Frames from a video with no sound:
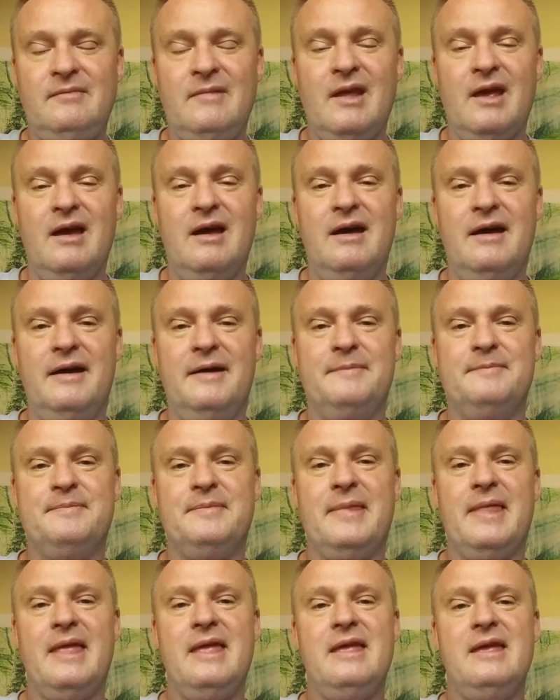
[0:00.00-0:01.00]

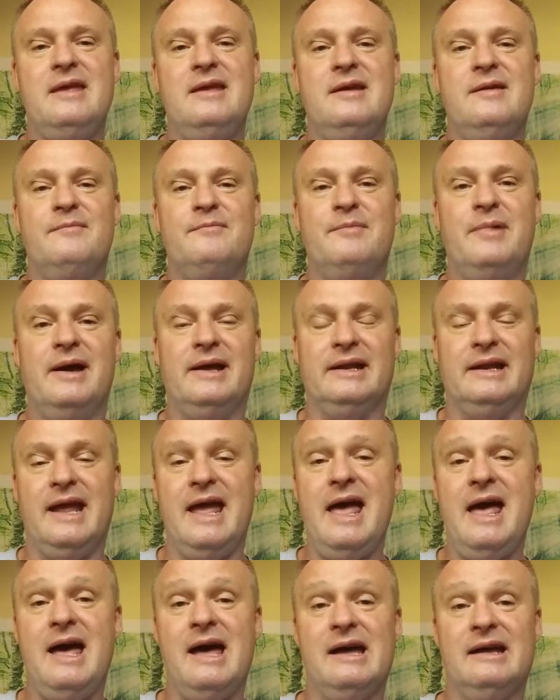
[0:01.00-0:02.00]
But
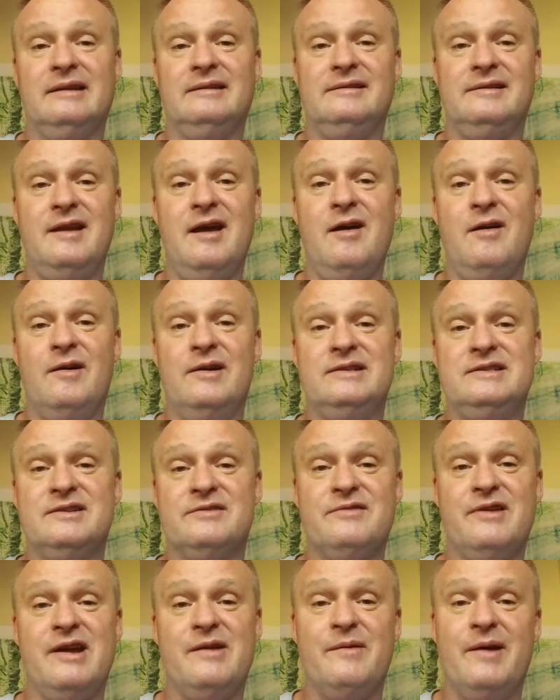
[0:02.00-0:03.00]
yeah, no, it's a
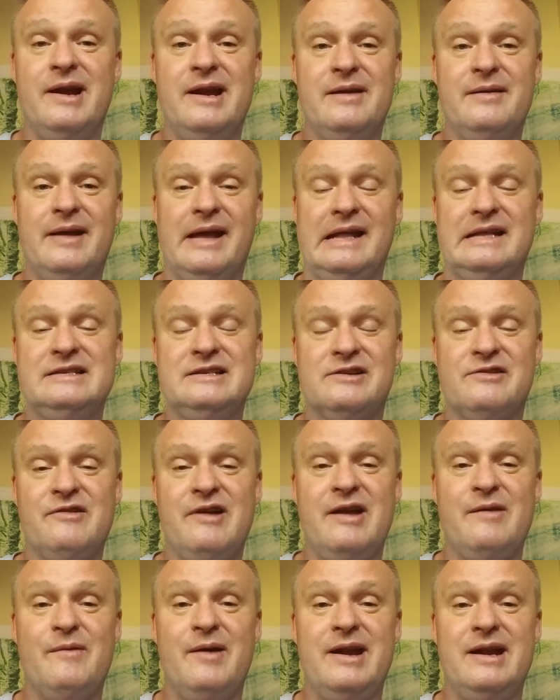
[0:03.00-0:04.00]
great way
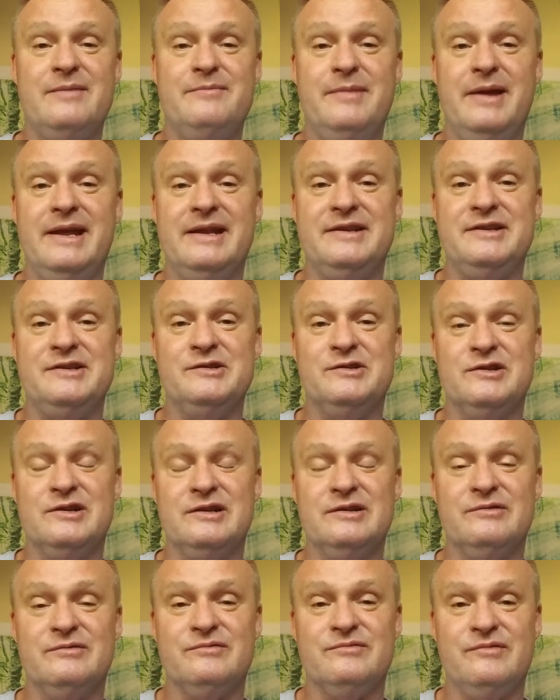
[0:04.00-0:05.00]
to meet
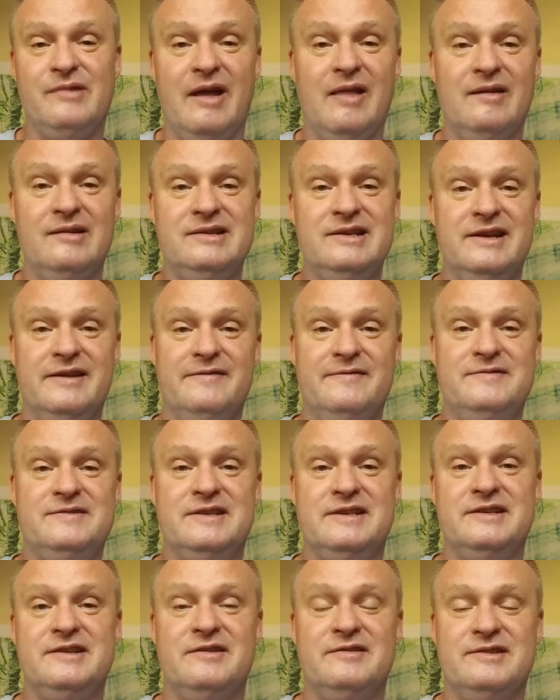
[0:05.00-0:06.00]
your relatives
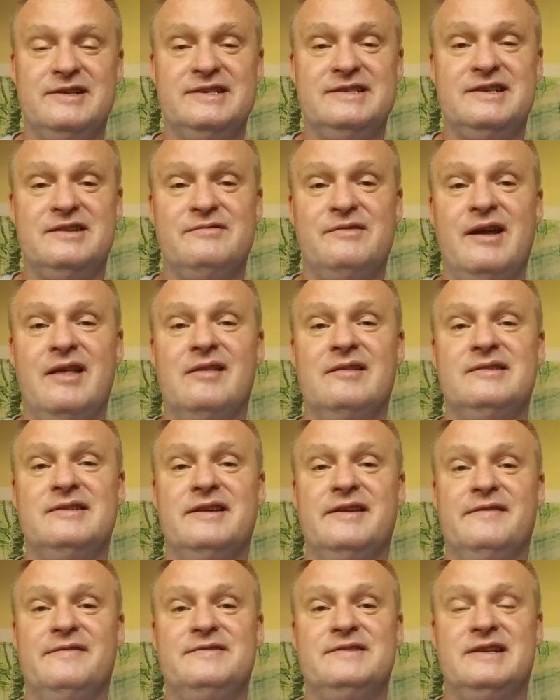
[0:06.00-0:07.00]
and your distant
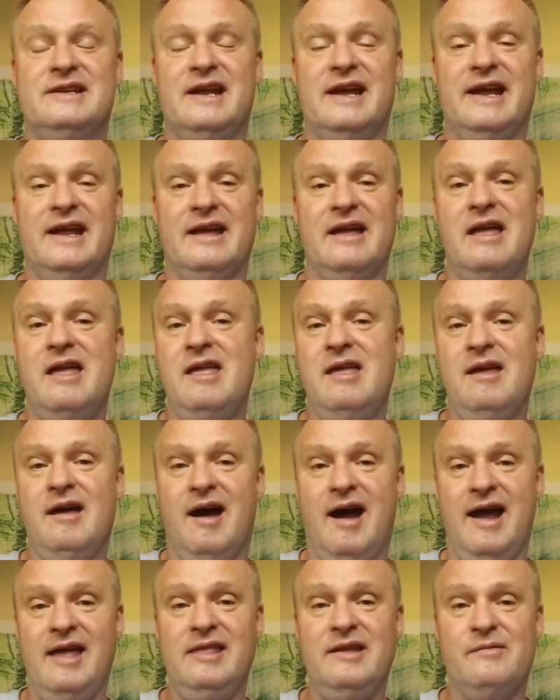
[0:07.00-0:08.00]
relatives, and I
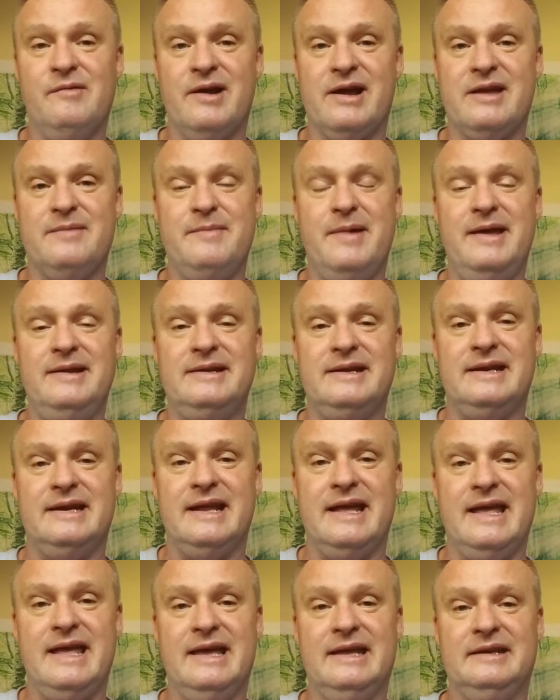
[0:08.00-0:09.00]
highly recommend it.
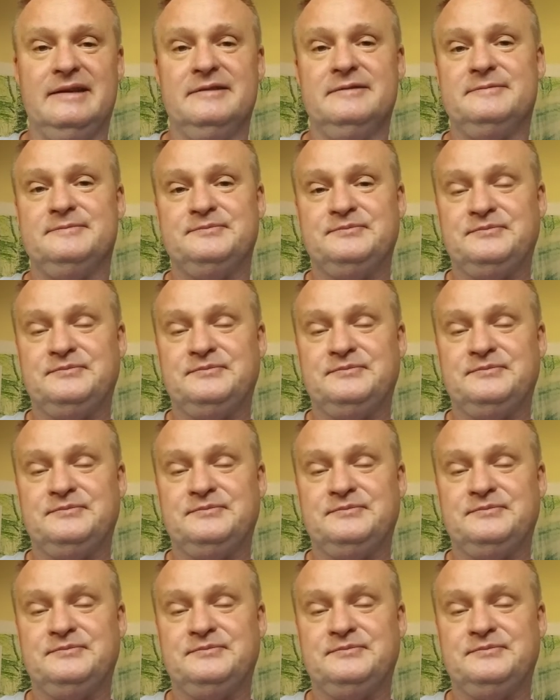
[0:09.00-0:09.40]
And